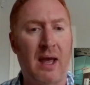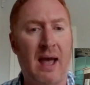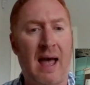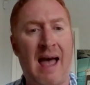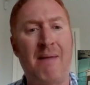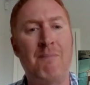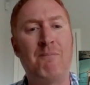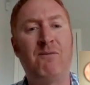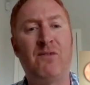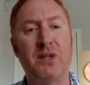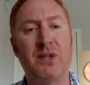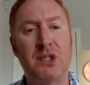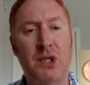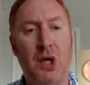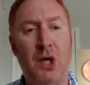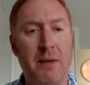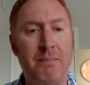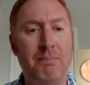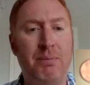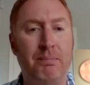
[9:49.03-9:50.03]
and the
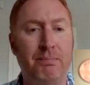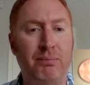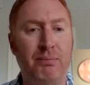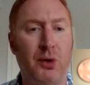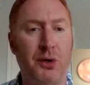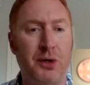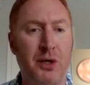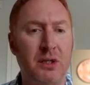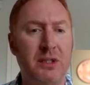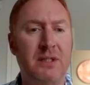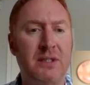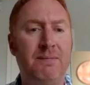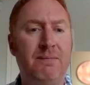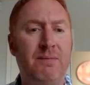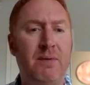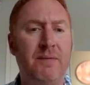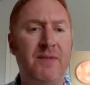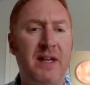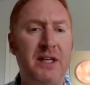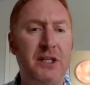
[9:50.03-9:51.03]
type of product
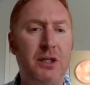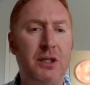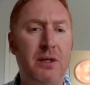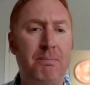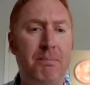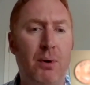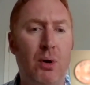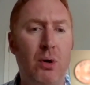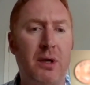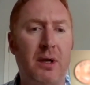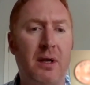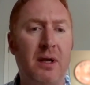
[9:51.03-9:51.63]
that they should book.